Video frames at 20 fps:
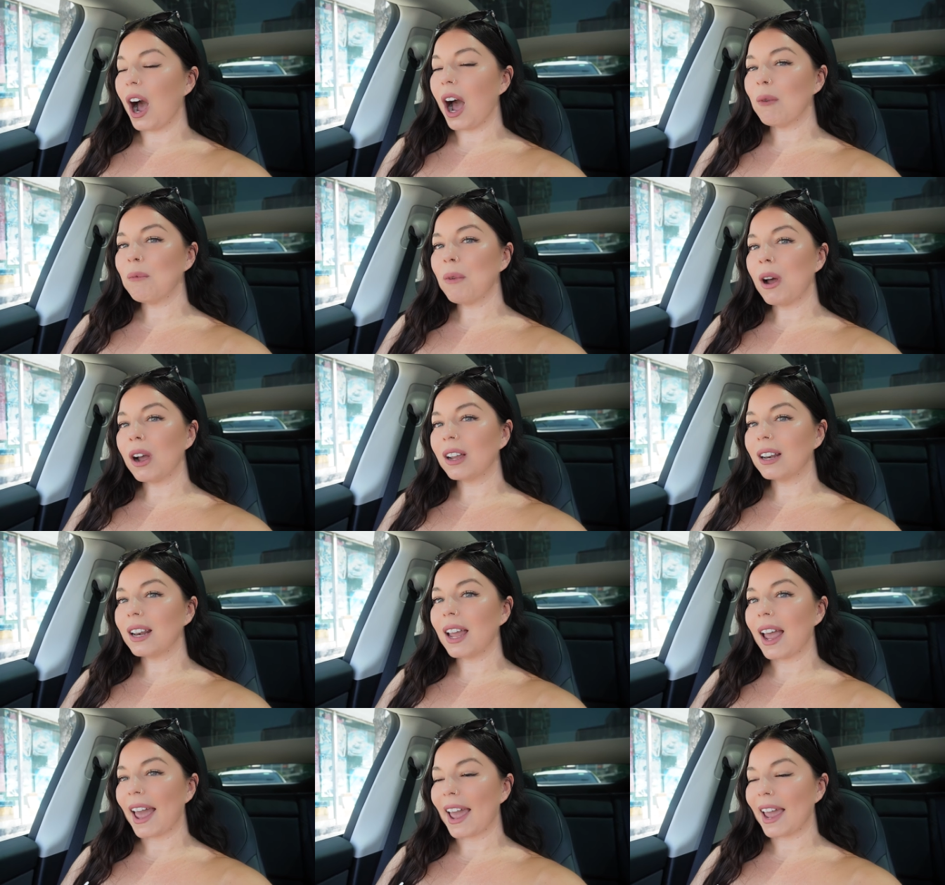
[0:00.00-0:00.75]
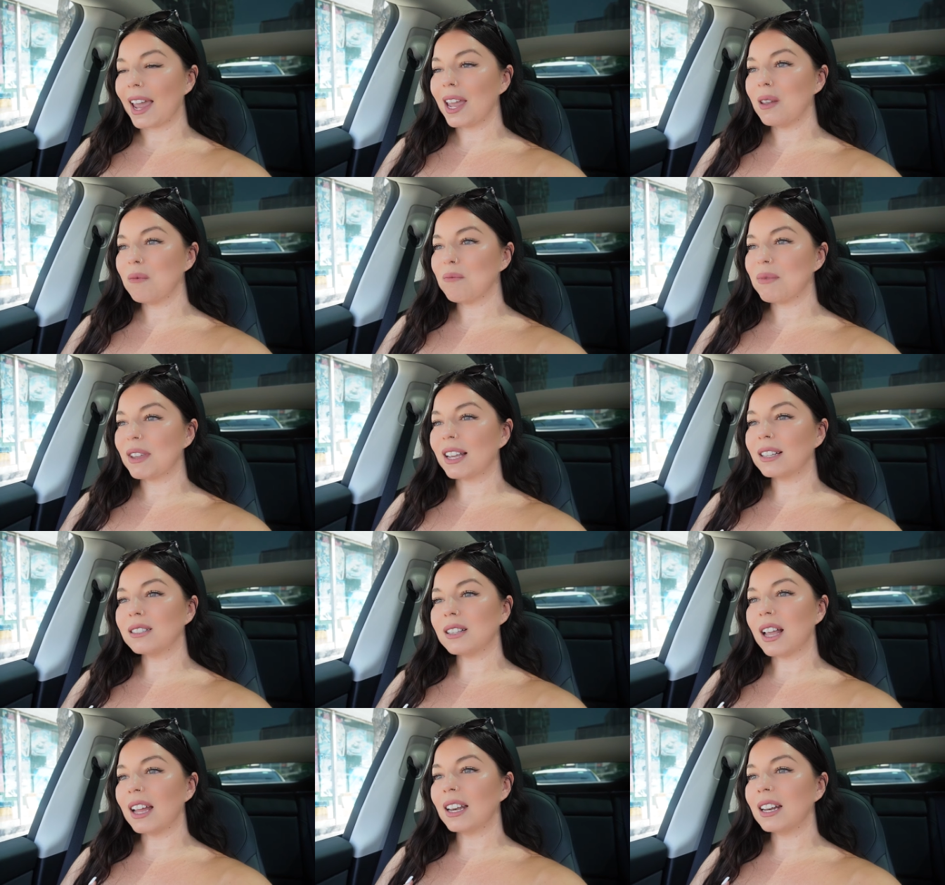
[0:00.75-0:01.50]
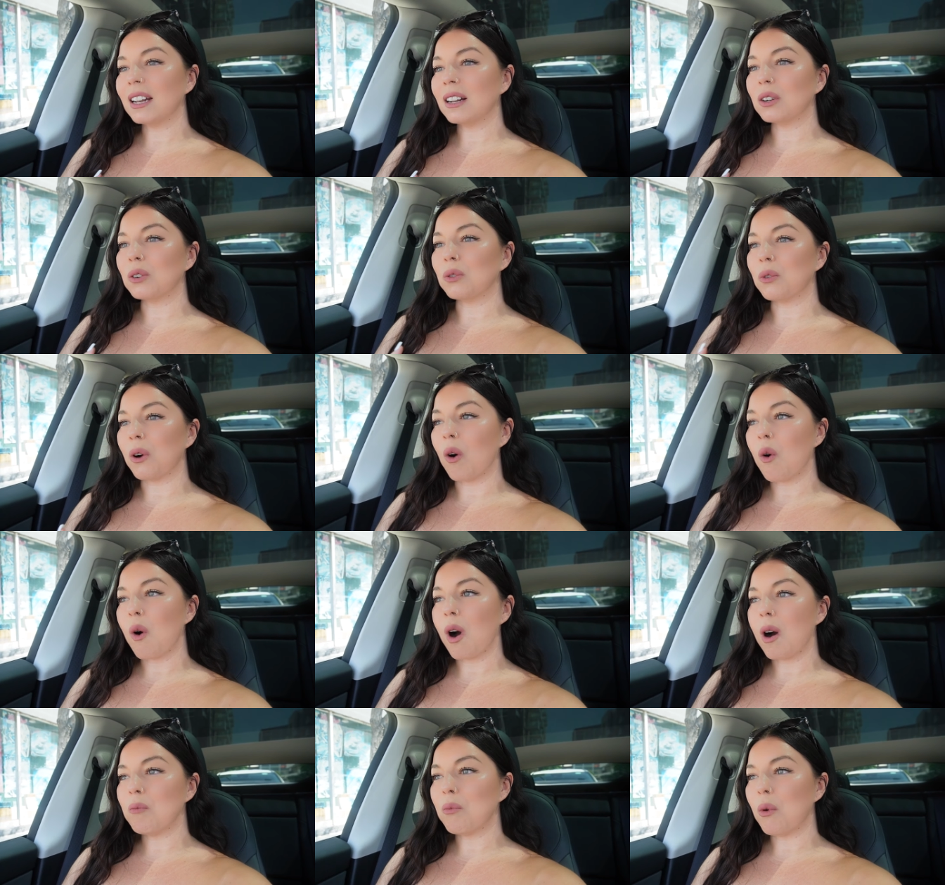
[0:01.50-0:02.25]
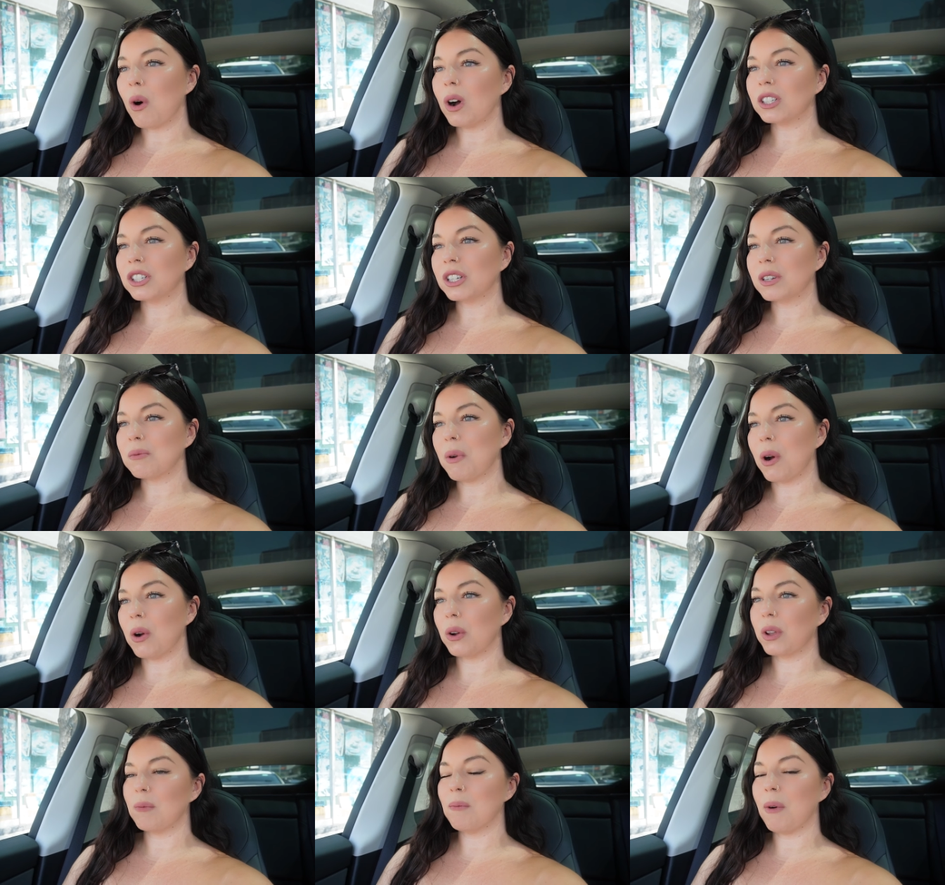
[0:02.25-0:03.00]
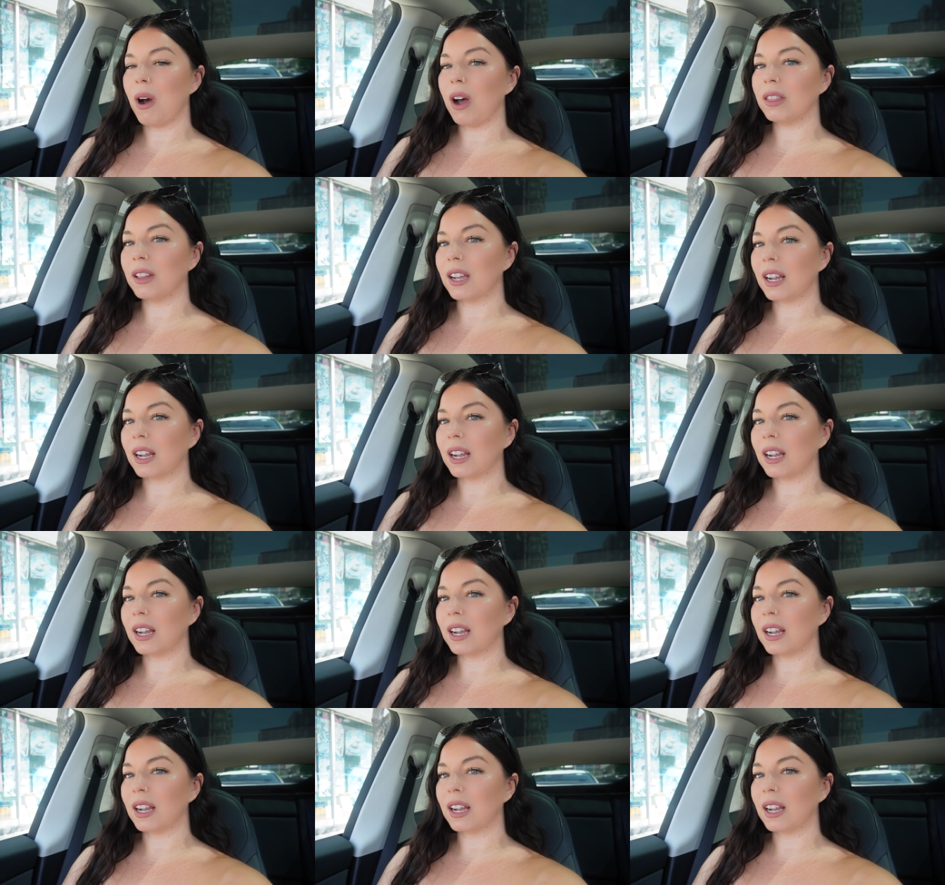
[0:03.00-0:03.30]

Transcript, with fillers: I'm not gonna hate because I didn't grow up watching Pokemon.